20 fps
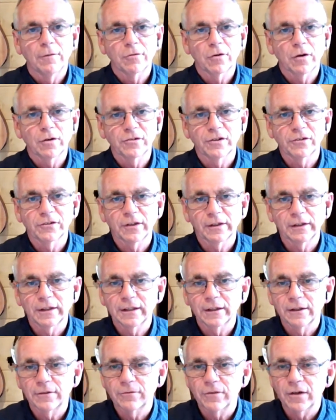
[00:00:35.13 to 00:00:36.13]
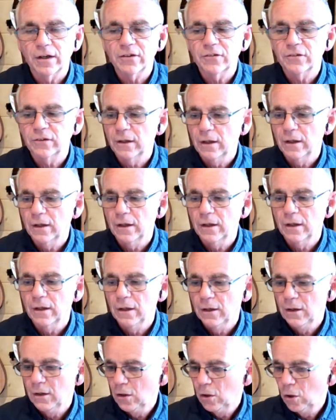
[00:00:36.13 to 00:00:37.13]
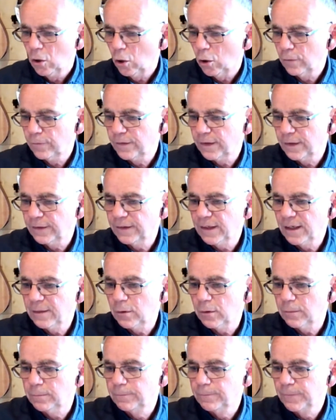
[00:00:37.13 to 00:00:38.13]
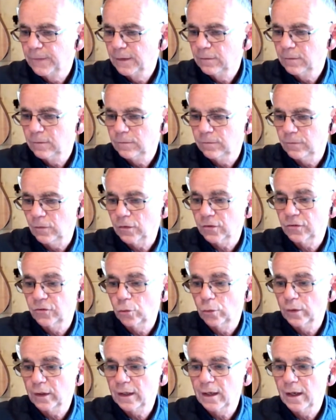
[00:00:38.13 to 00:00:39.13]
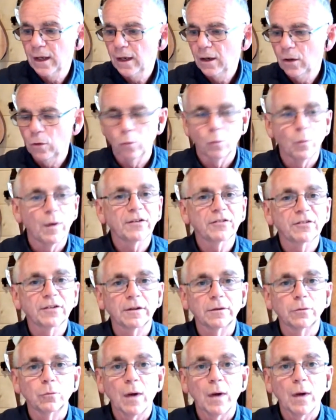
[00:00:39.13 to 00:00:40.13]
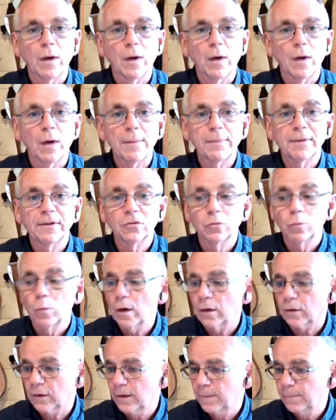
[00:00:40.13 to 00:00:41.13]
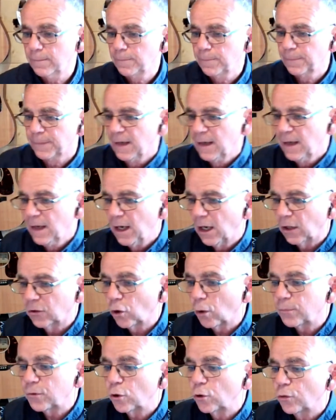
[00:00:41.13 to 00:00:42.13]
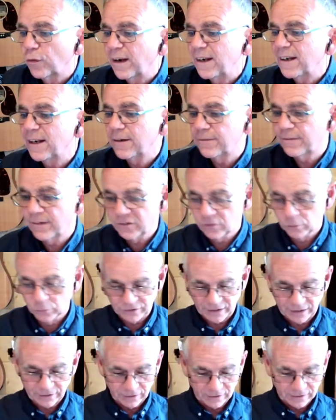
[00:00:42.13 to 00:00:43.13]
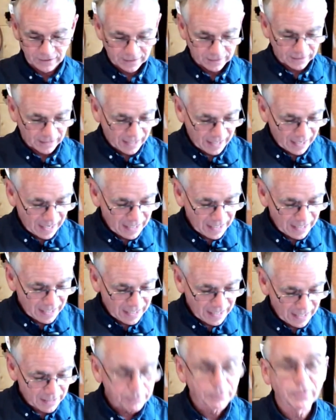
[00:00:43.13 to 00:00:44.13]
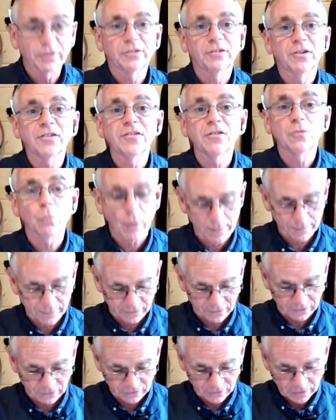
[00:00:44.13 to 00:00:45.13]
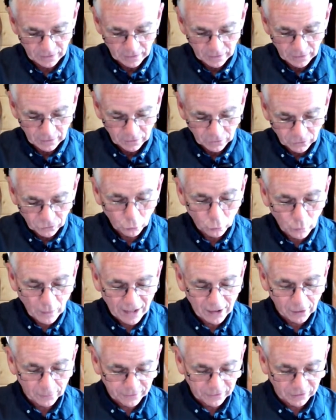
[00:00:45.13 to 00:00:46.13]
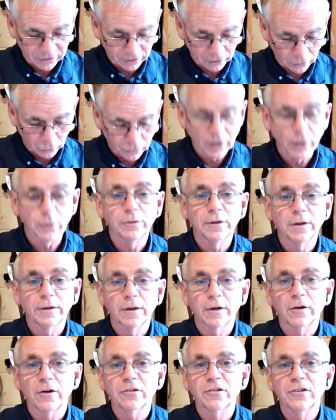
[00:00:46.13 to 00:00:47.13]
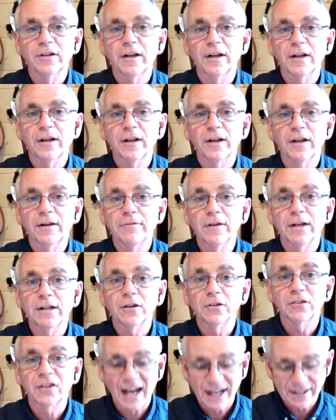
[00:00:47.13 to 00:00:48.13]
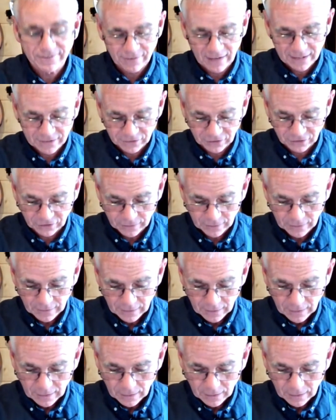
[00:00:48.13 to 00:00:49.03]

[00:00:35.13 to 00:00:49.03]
of Russia's illegal invasion of their neighbour. First story, Western weapons work. A top Ukrainian official said today that high-precision weapons do help to slow down the Russian invaders' advance,